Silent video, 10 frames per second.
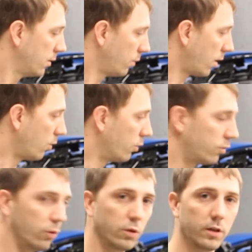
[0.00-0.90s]
where our
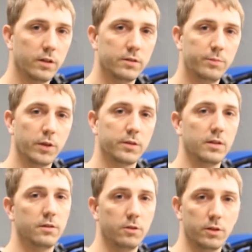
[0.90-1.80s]
oil cooler is built
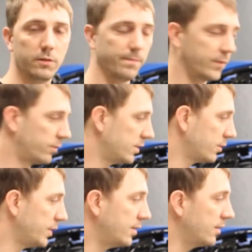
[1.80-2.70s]
into it. The
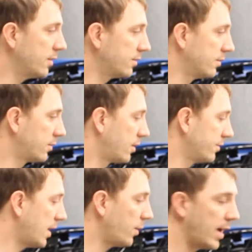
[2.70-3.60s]
reason we did this is
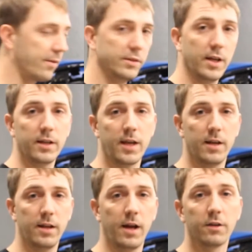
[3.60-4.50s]
because now we have a
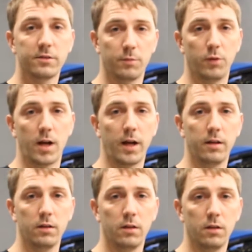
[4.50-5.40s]
dedicated air
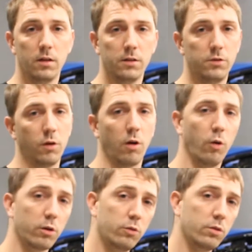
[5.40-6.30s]
supply to our
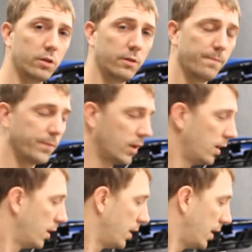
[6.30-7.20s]
oil cooler,
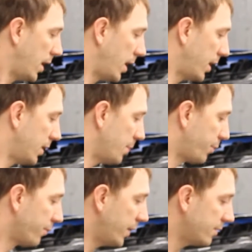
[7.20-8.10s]
and it
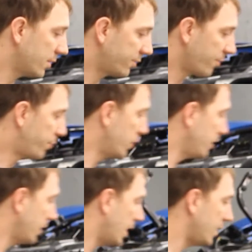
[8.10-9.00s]
prevents us from
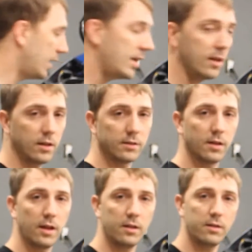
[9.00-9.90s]
putting any heat
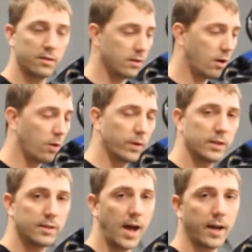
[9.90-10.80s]
into any of the
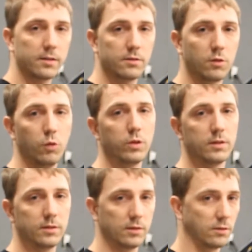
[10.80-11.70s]
already taxed cooling
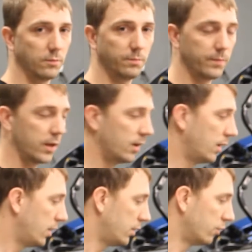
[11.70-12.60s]
system.
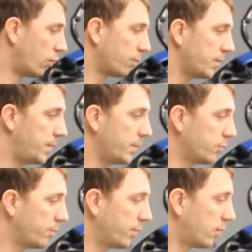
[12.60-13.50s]
Normally
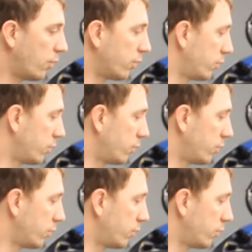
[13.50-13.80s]
people will put an oil